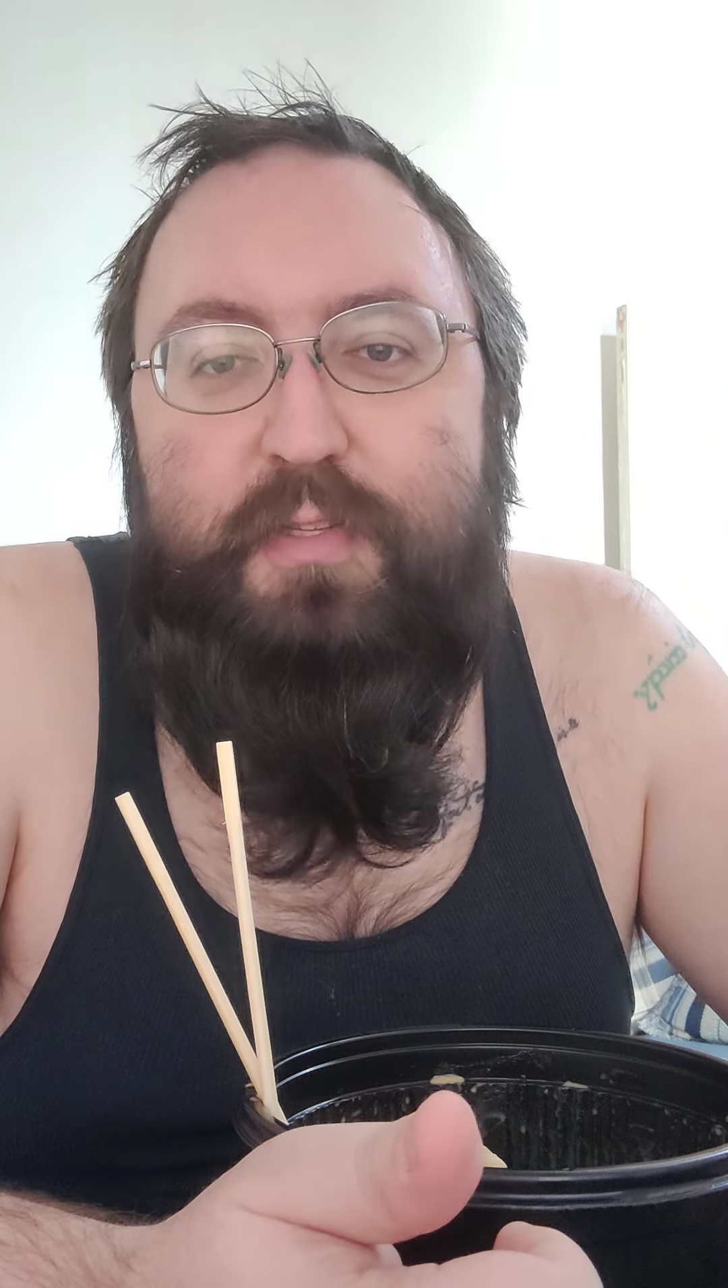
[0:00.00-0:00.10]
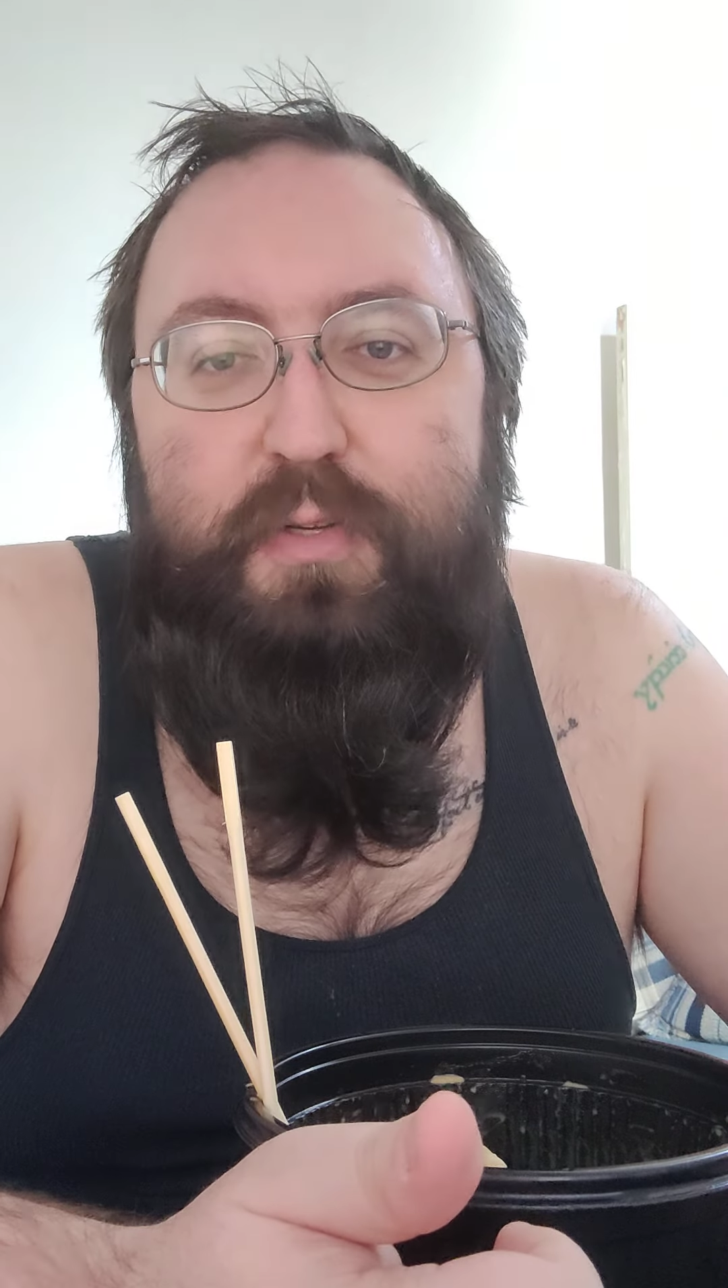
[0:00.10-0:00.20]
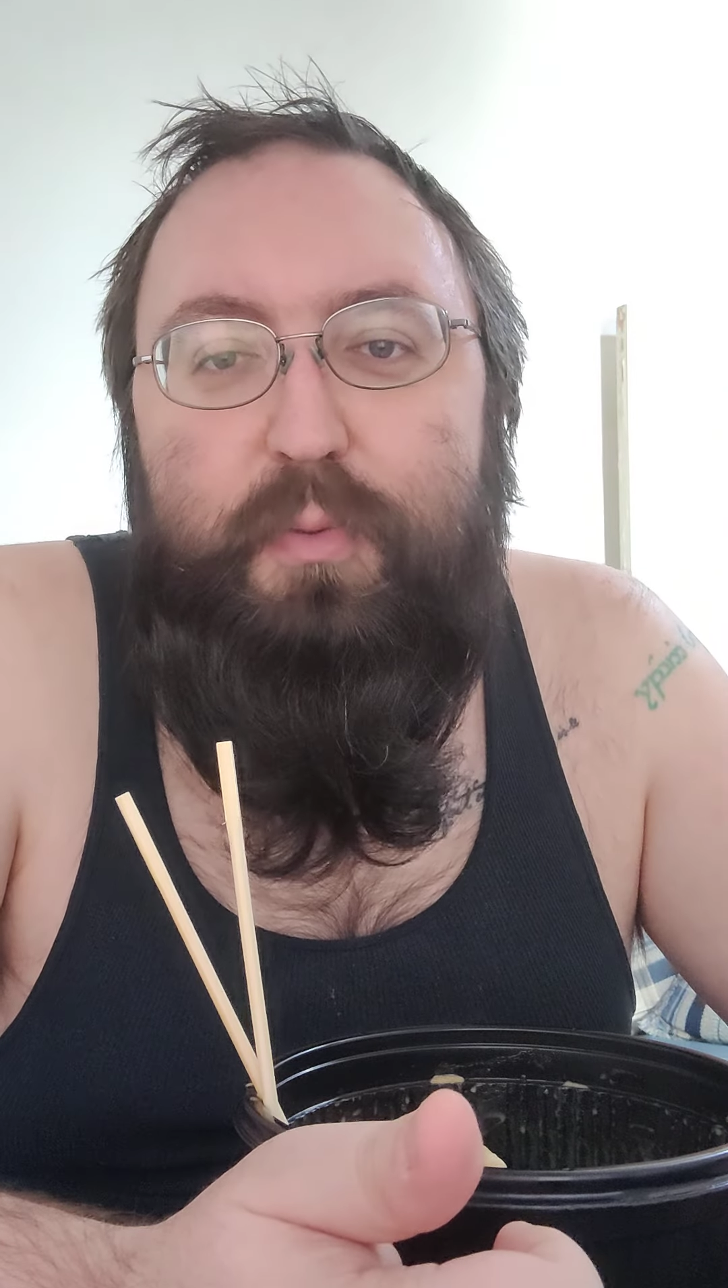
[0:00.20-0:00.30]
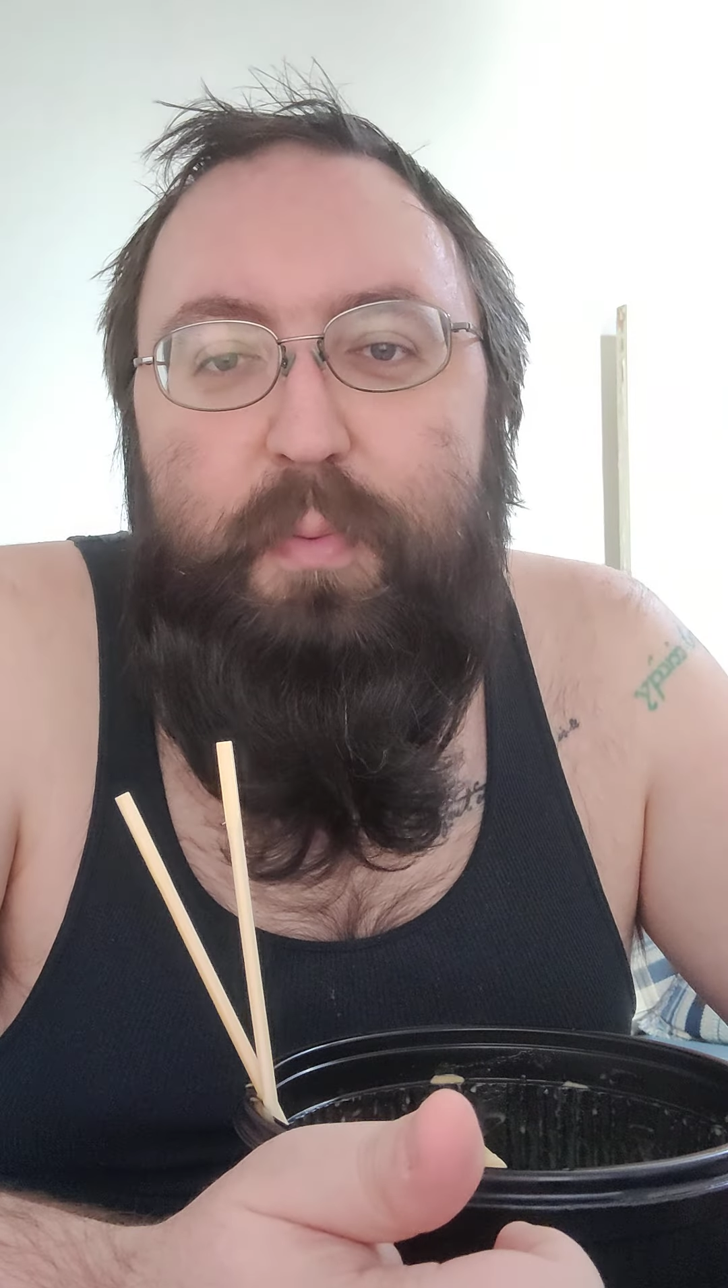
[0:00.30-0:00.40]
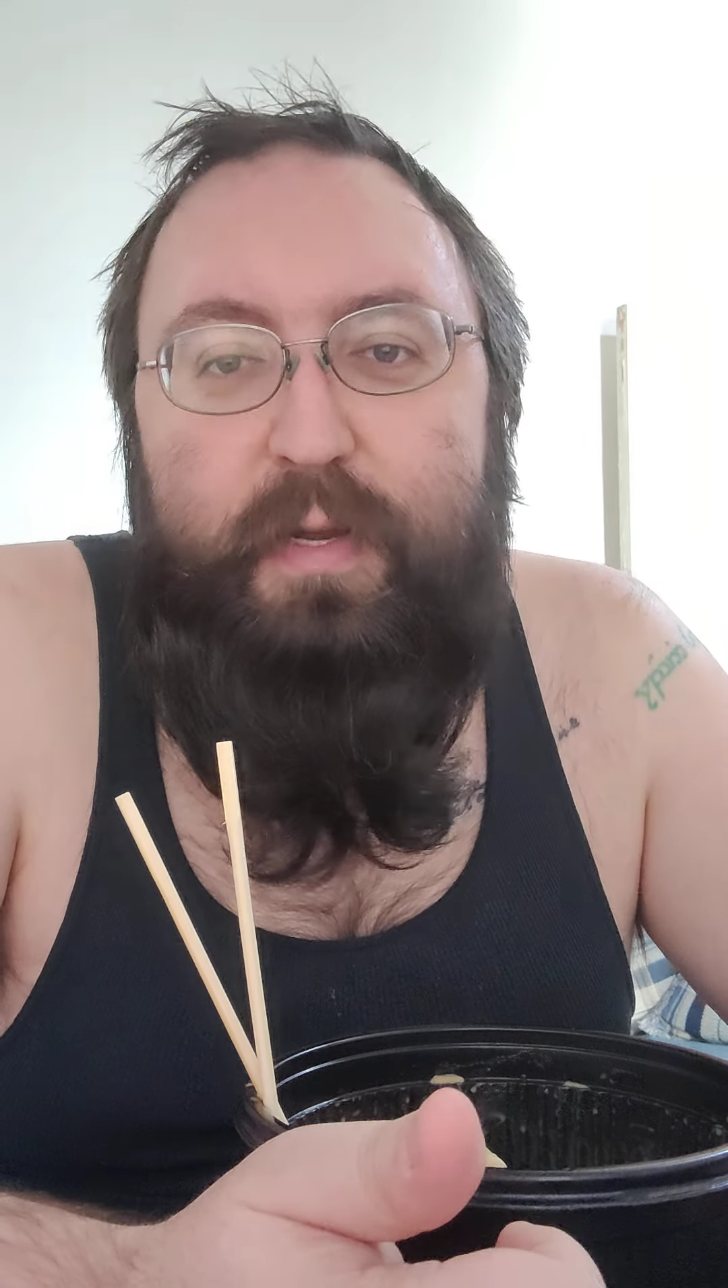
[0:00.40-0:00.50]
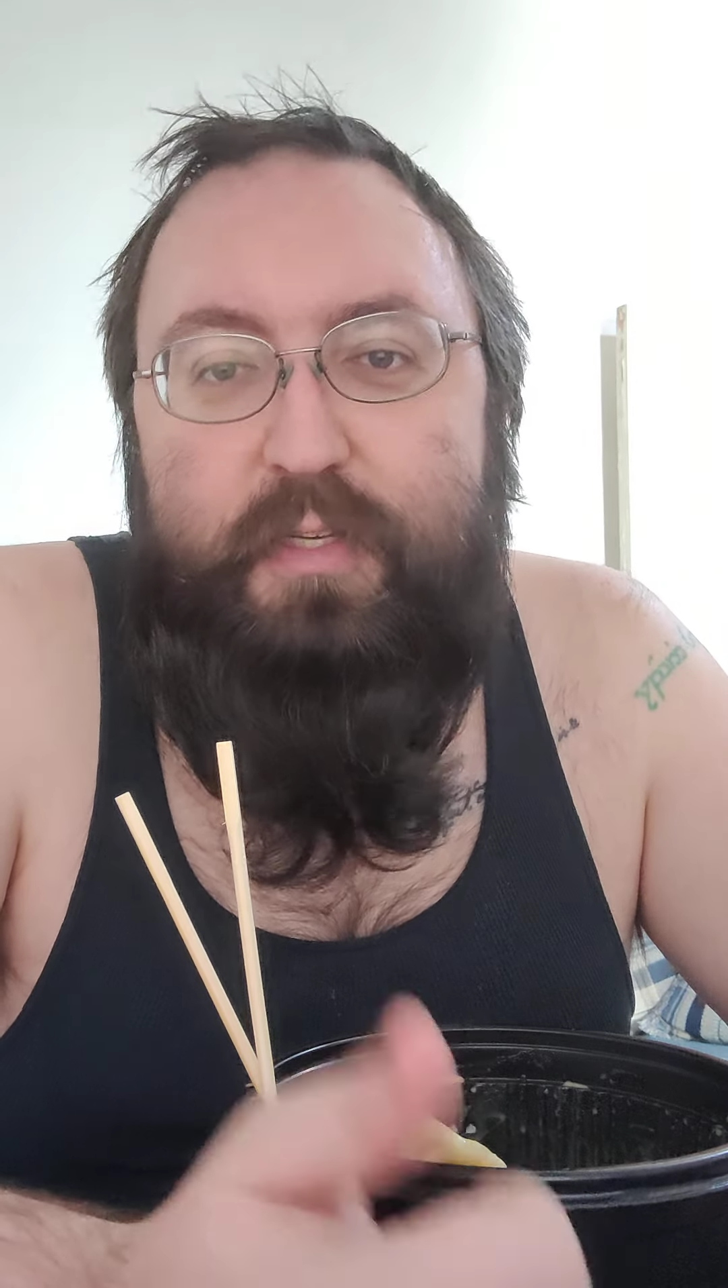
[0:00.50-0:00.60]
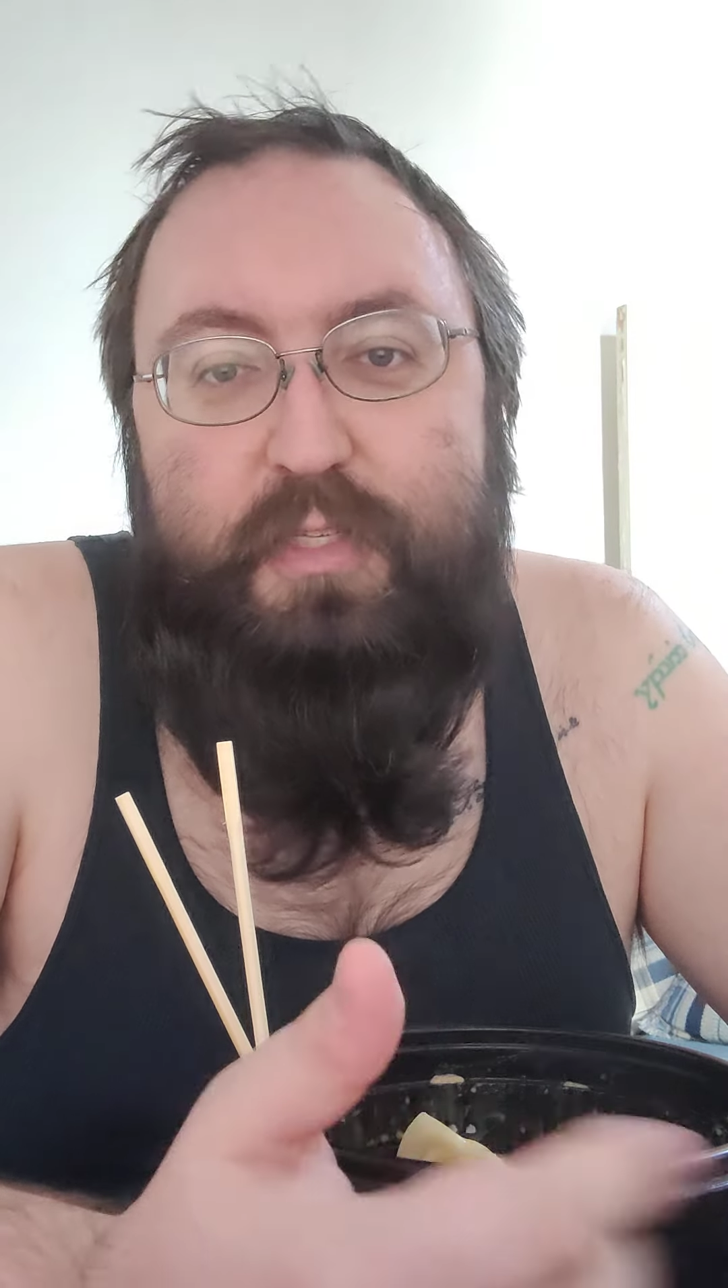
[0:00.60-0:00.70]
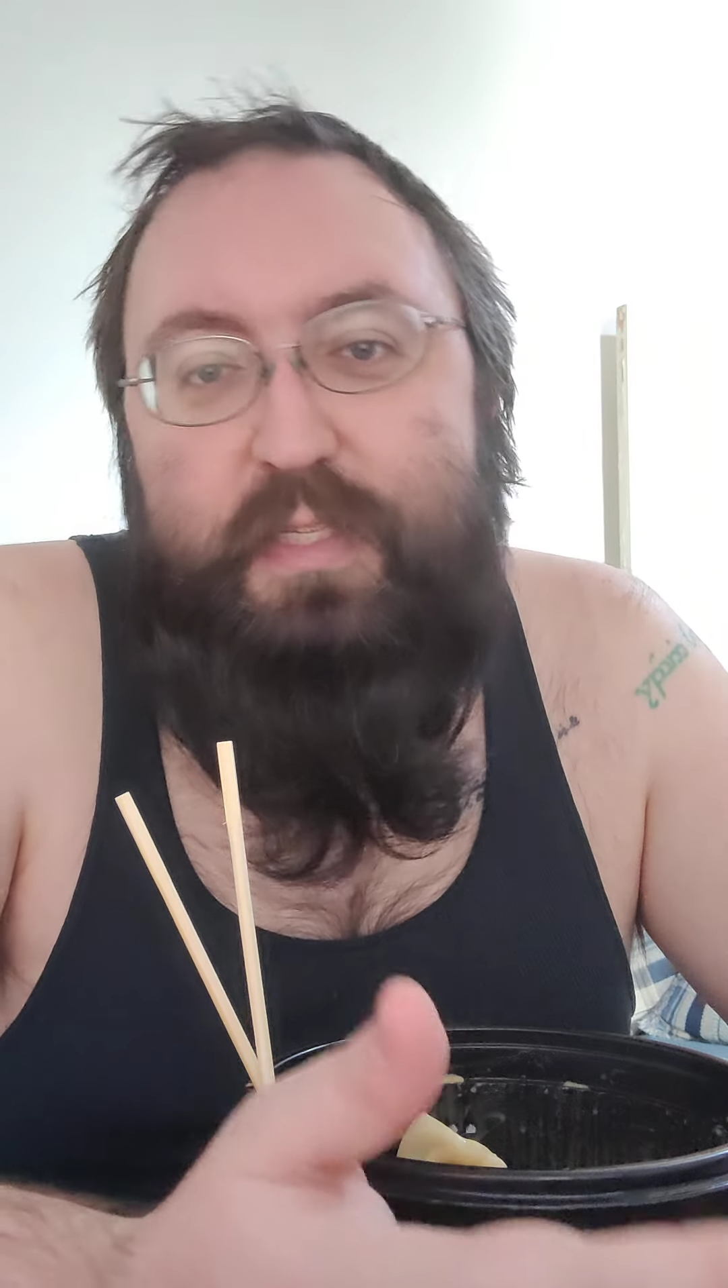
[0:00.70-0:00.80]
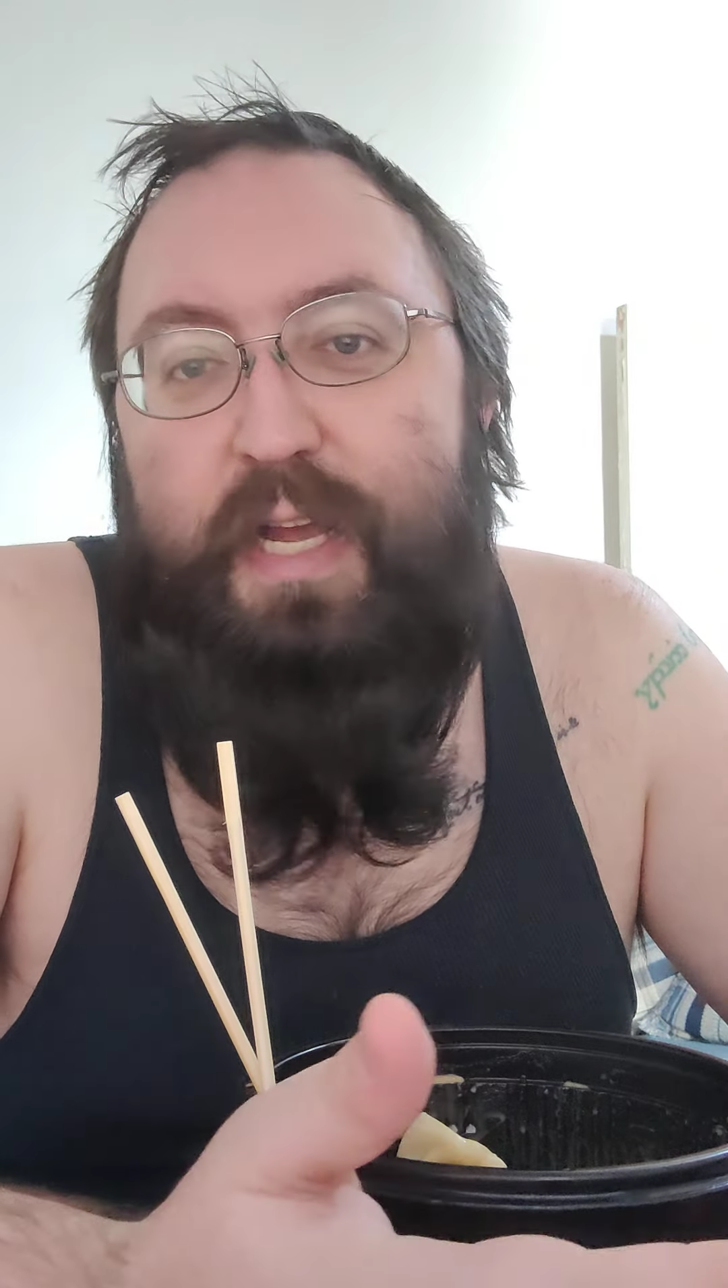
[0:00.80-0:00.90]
soup and it just